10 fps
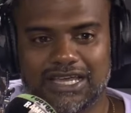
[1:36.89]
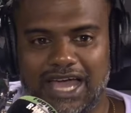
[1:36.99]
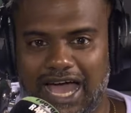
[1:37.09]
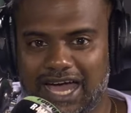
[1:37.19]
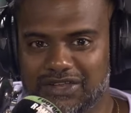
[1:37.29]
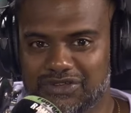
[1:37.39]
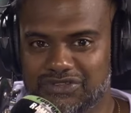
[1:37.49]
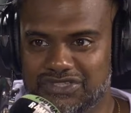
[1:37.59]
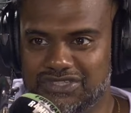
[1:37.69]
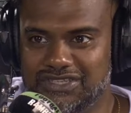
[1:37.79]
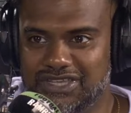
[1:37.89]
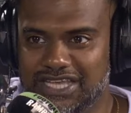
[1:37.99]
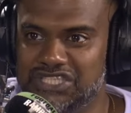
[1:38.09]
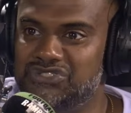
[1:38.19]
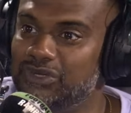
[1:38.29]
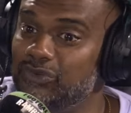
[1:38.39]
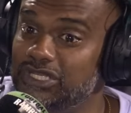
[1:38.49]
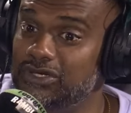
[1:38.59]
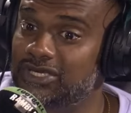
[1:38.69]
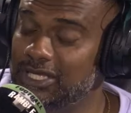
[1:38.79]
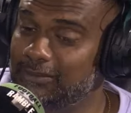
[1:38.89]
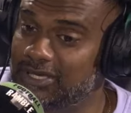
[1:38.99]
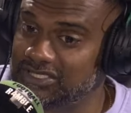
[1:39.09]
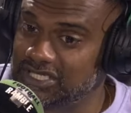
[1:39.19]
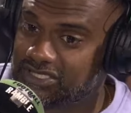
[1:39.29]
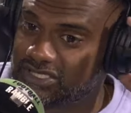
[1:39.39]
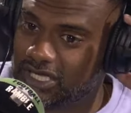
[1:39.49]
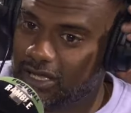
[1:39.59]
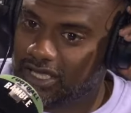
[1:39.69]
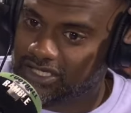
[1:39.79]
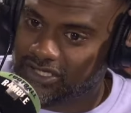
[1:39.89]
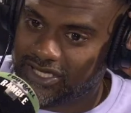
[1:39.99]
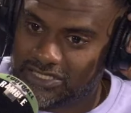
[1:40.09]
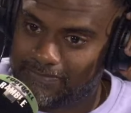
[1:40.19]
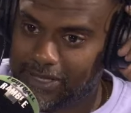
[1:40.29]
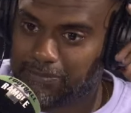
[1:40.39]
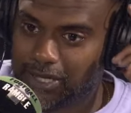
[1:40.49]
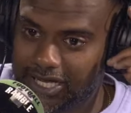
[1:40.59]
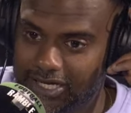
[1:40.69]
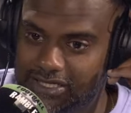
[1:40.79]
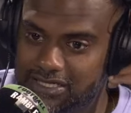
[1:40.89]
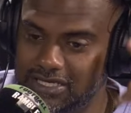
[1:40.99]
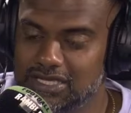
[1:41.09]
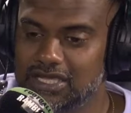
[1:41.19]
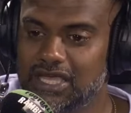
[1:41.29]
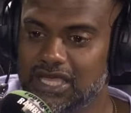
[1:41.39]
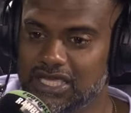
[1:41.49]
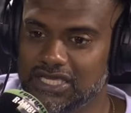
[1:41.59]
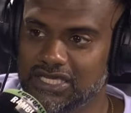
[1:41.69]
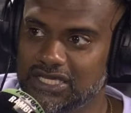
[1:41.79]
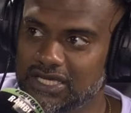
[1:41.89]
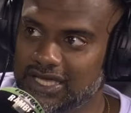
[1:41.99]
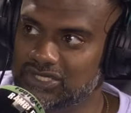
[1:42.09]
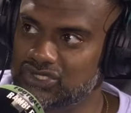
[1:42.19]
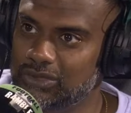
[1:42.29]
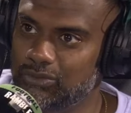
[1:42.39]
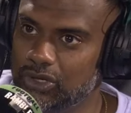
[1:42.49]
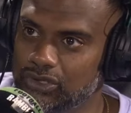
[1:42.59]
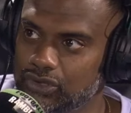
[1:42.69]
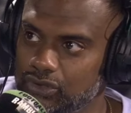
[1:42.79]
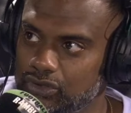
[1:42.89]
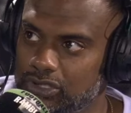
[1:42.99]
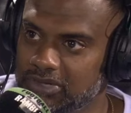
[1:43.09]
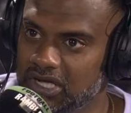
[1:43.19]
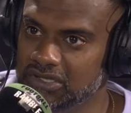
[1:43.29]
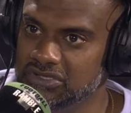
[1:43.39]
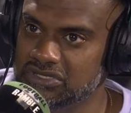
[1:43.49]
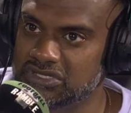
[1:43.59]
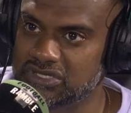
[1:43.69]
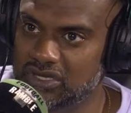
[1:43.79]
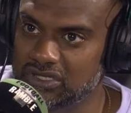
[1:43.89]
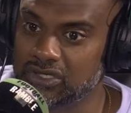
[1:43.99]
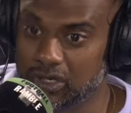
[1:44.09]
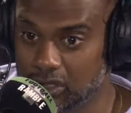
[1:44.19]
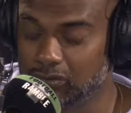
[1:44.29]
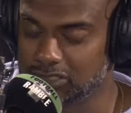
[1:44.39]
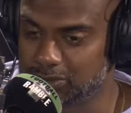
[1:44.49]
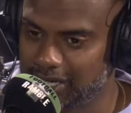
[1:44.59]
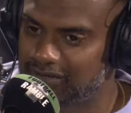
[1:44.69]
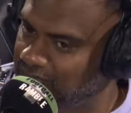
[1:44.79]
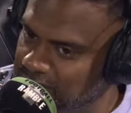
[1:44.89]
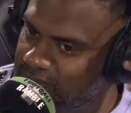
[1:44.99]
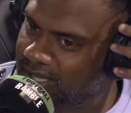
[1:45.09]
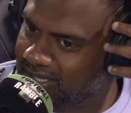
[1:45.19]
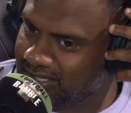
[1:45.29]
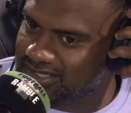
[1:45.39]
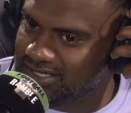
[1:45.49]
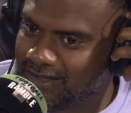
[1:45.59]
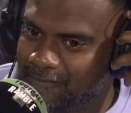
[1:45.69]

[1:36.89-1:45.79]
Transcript: and it's interesting when you look at it because it's uh, you know he's a big player. He is someone who commands, you know, a lot of respect from his peers.